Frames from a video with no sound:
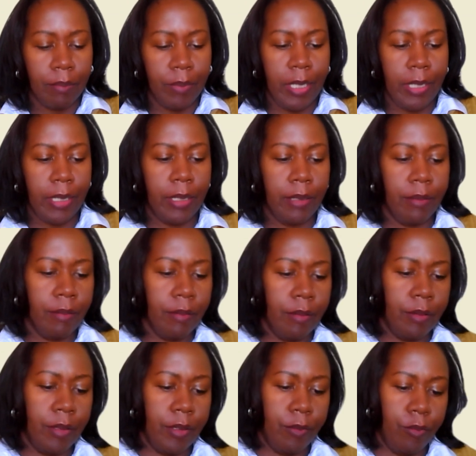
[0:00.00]
begin
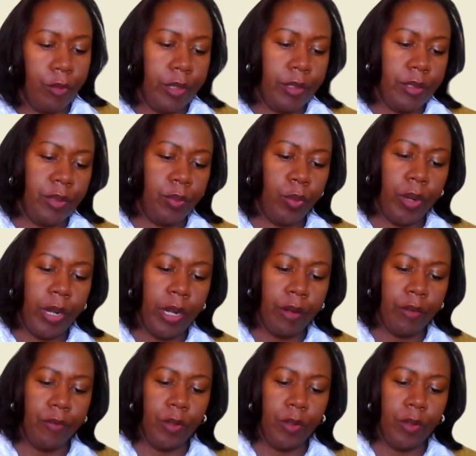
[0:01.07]
with this prayer,